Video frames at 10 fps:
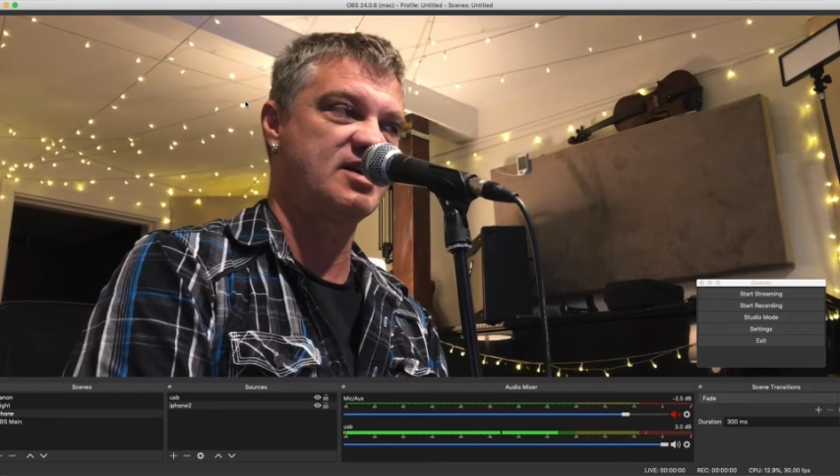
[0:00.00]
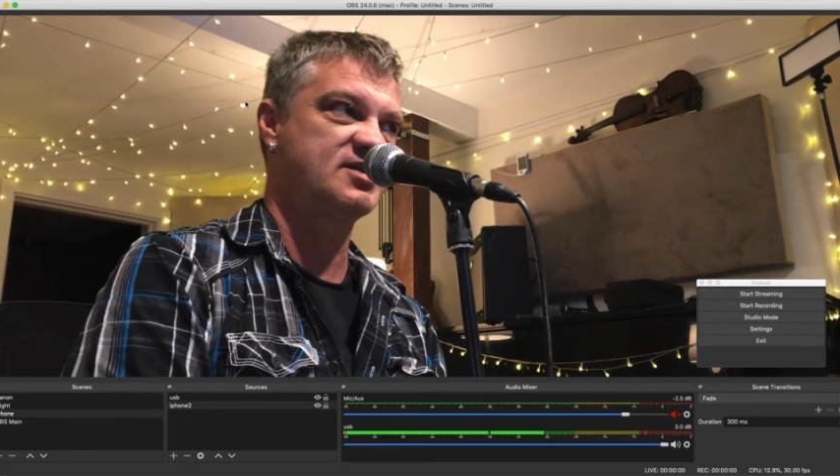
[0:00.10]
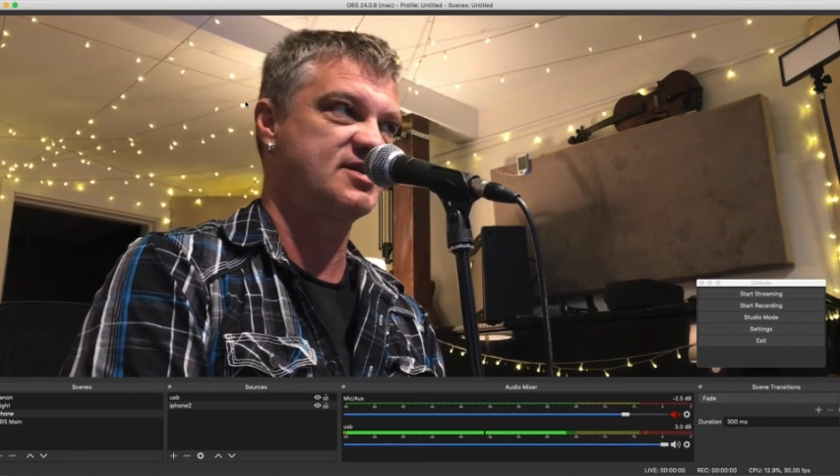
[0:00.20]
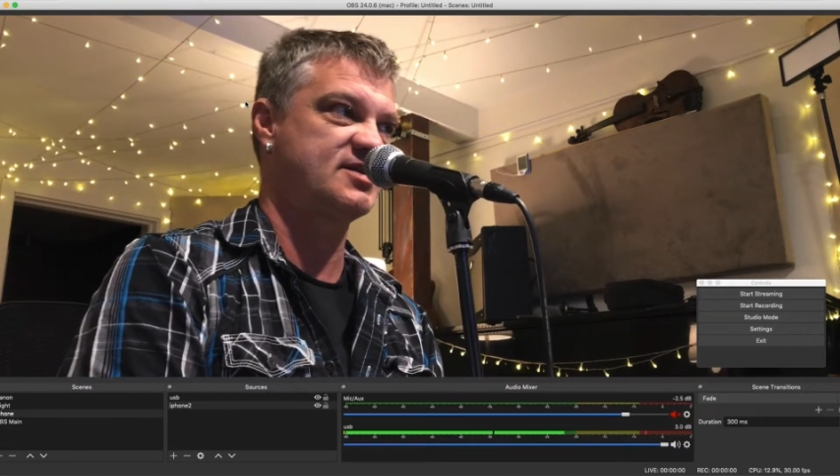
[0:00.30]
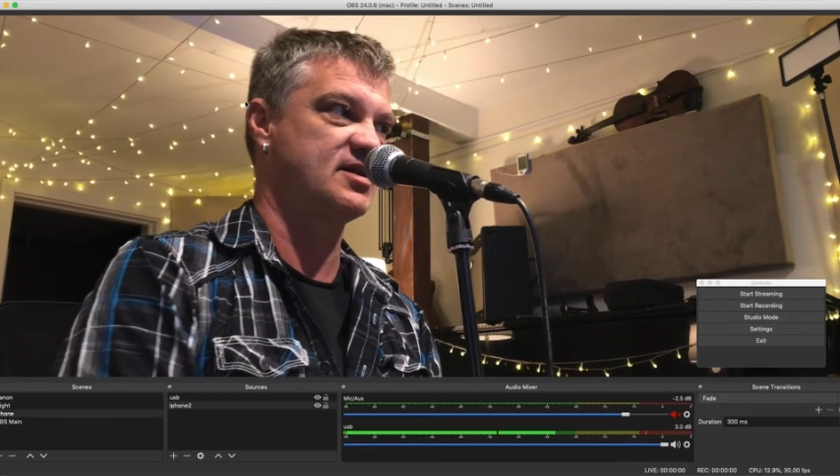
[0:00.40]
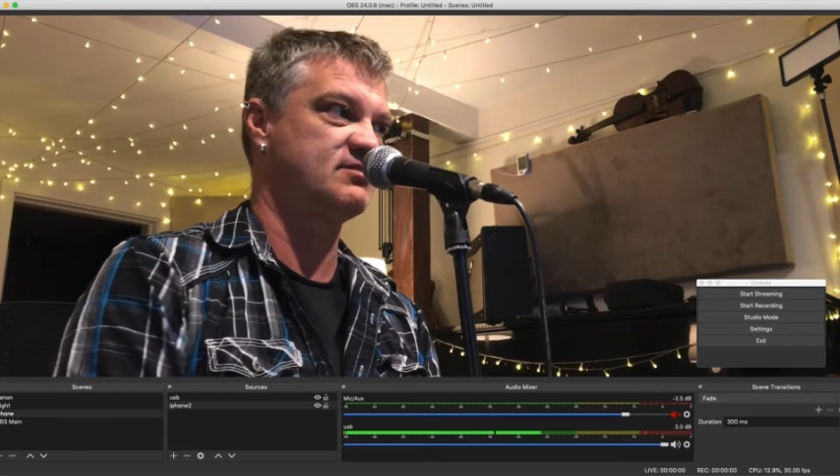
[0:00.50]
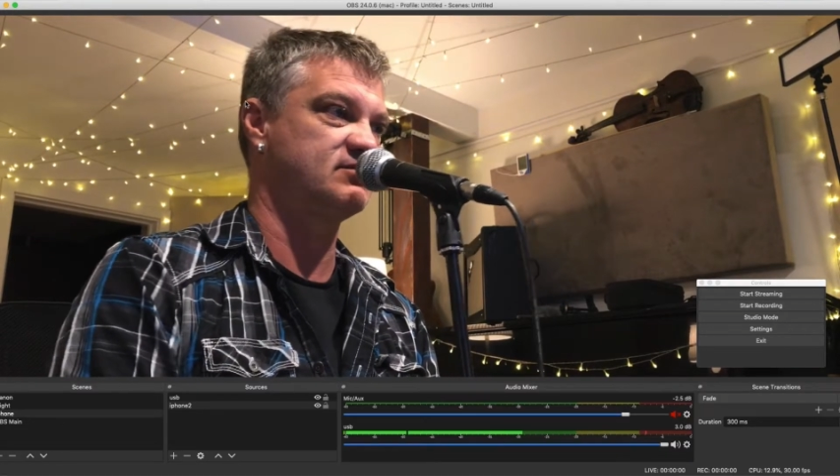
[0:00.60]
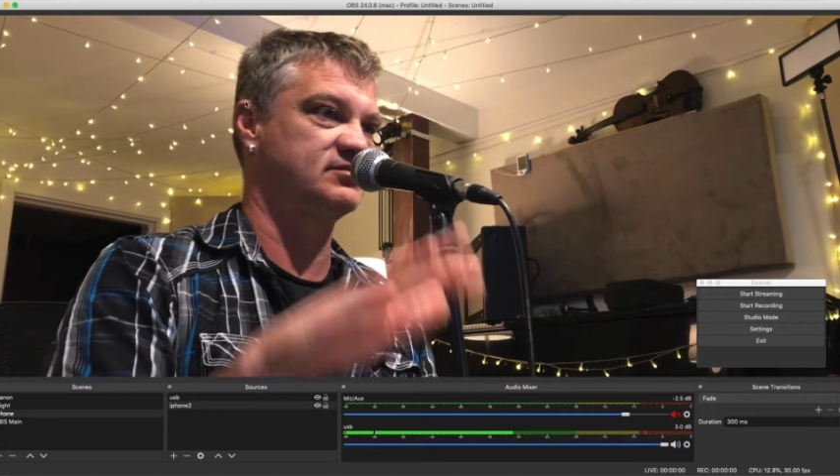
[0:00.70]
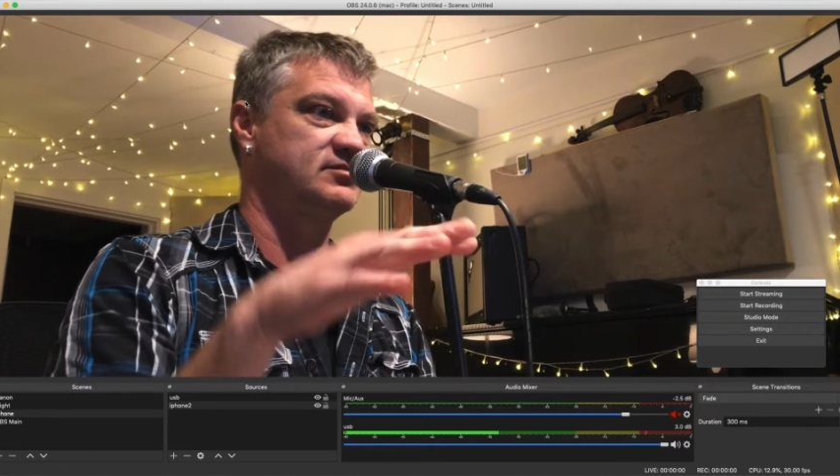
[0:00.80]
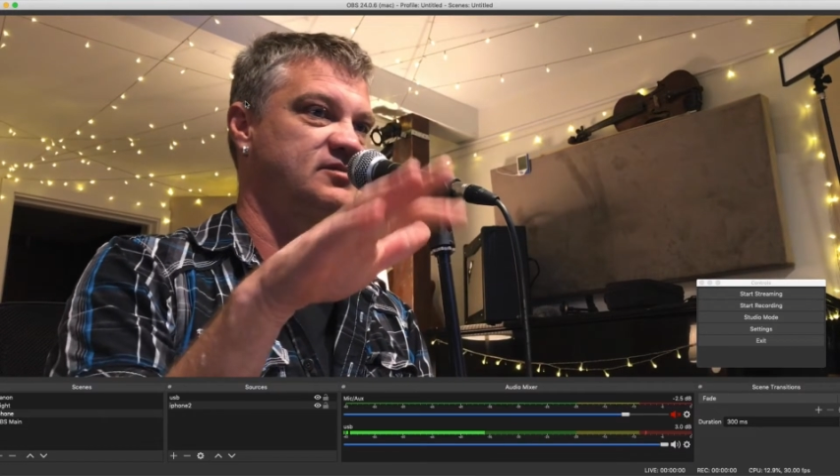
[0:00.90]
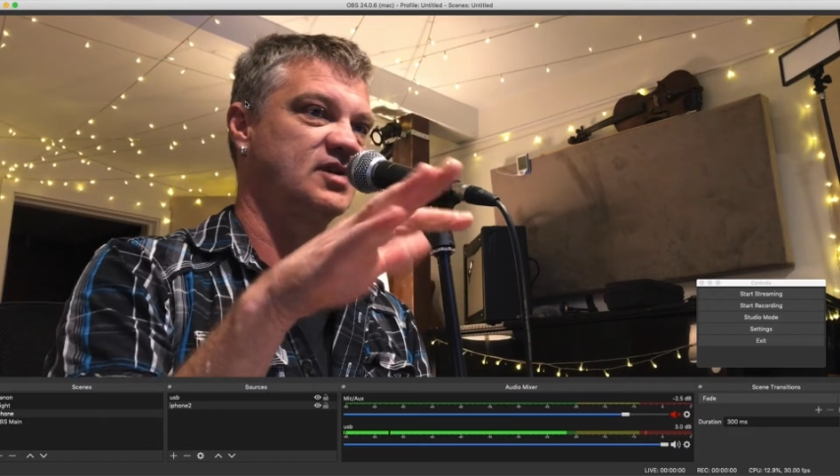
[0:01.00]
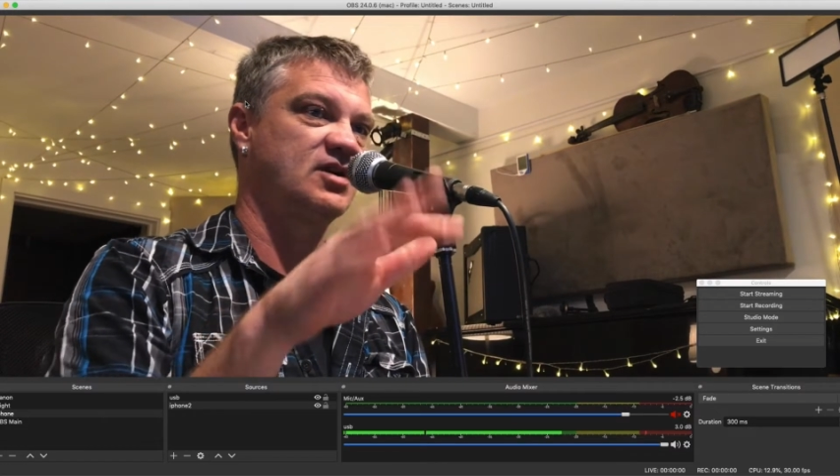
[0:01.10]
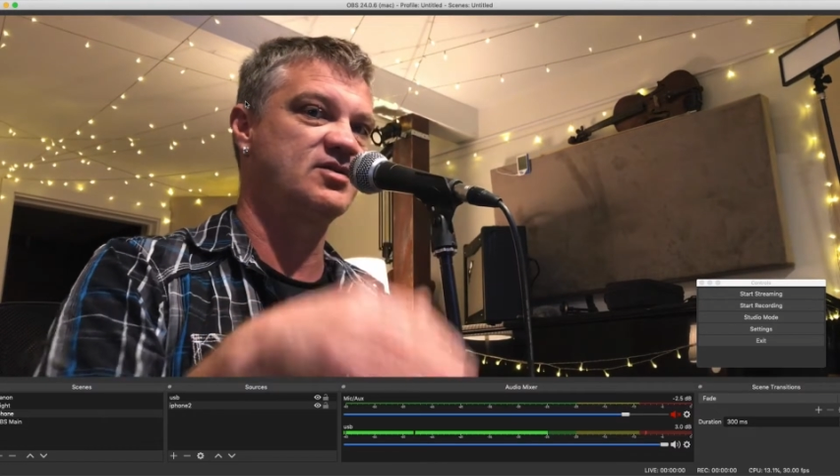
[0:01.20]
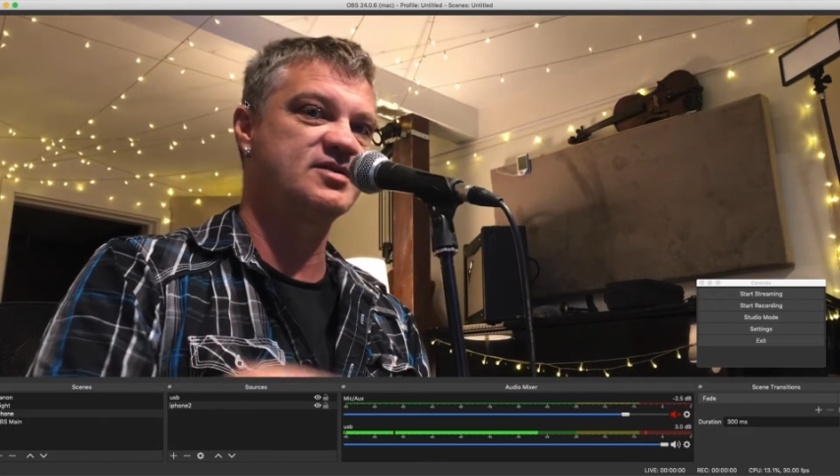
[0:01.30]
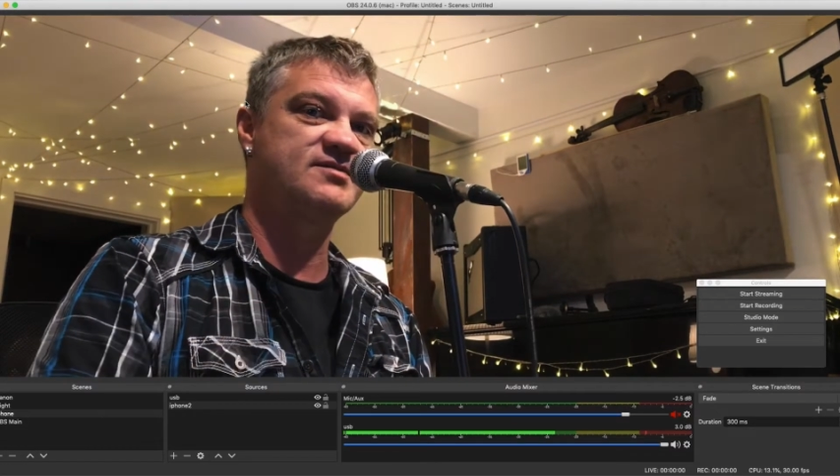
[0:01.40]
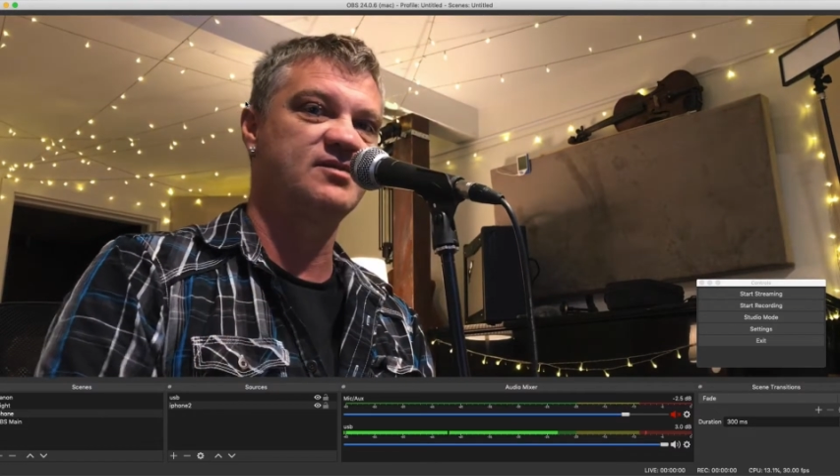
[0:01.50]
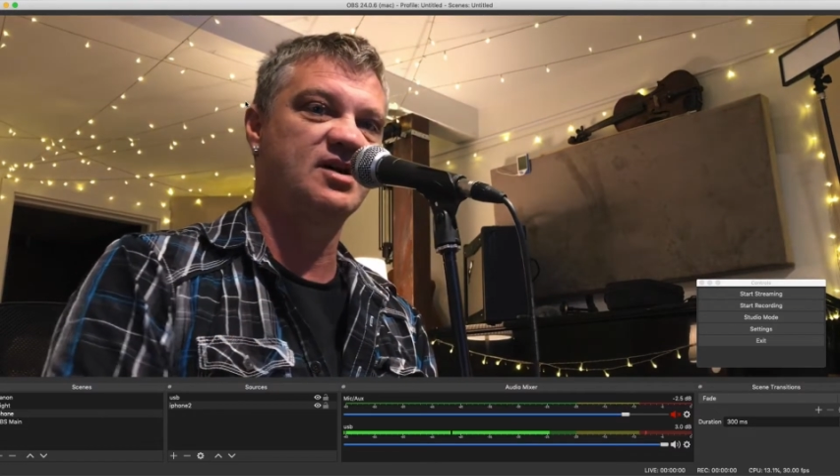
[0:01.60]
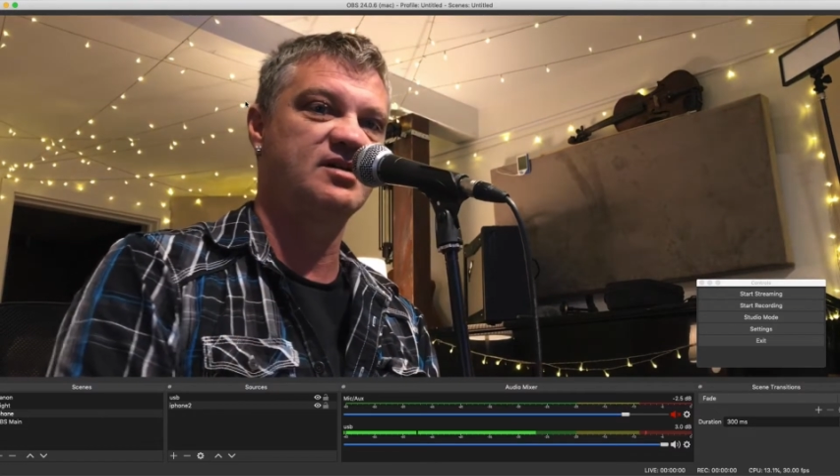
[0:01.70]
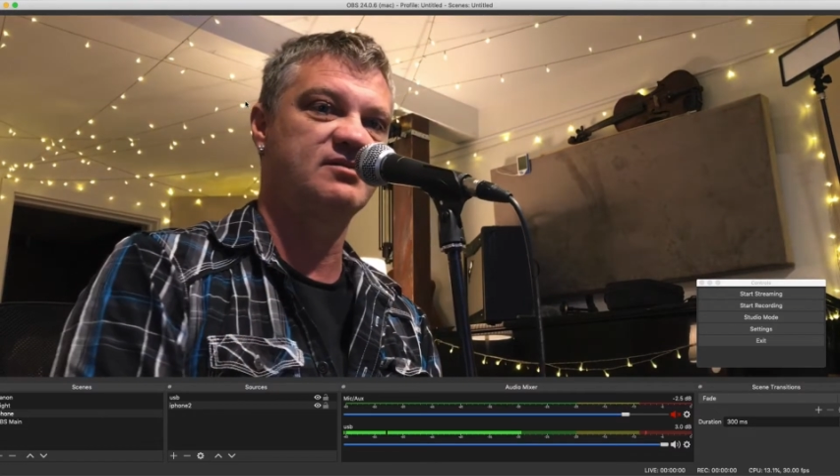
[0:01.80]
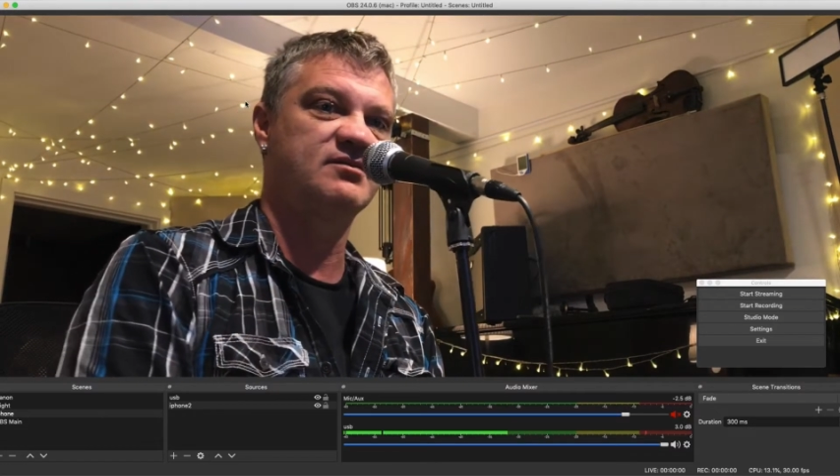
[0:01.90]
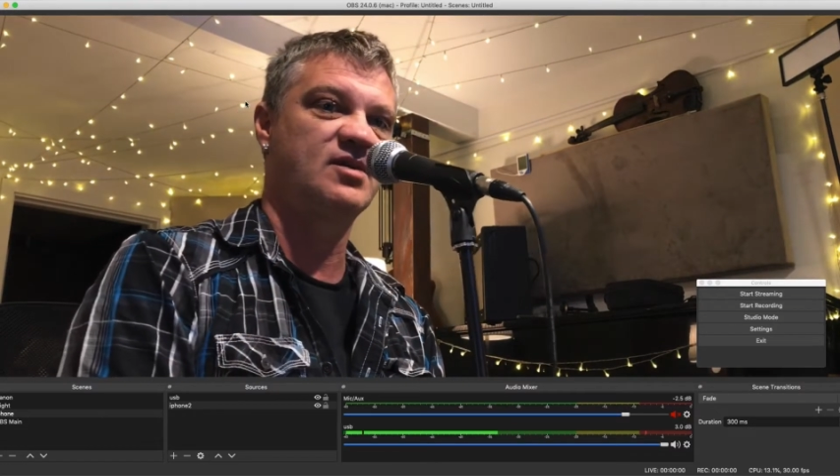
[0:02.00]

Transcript: has closed my...